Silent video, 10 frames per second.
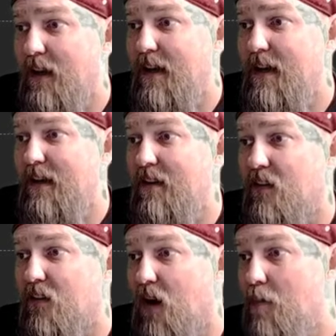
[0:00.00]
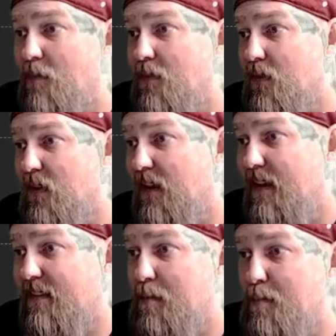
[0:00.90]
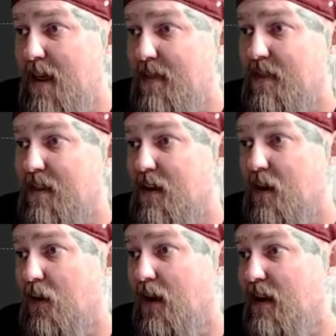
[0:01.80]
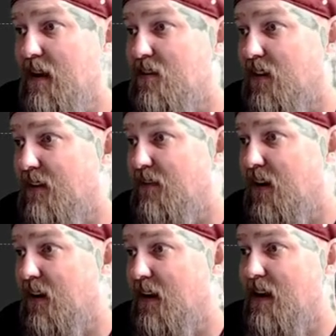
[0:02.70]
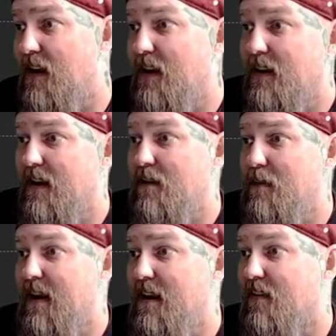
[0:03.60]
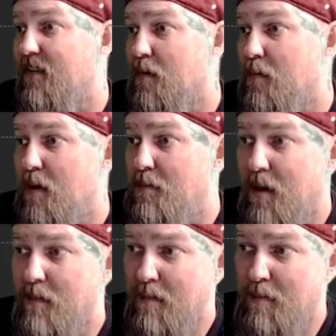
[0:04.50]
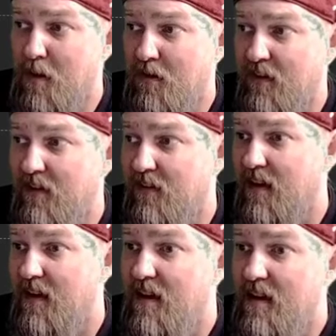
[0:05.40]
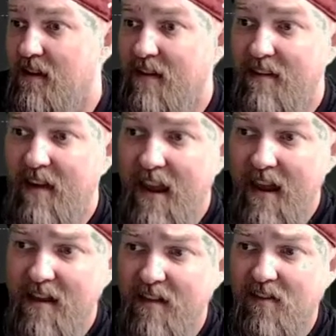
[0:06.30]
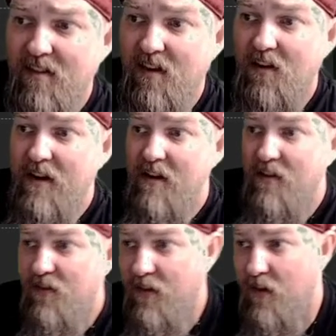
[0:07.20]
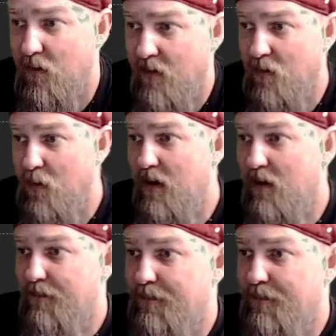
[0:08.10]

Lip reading: need to scrub through the list a bit, though. Initially, very likely to be in some upcoming potions, since heads are used for those as well.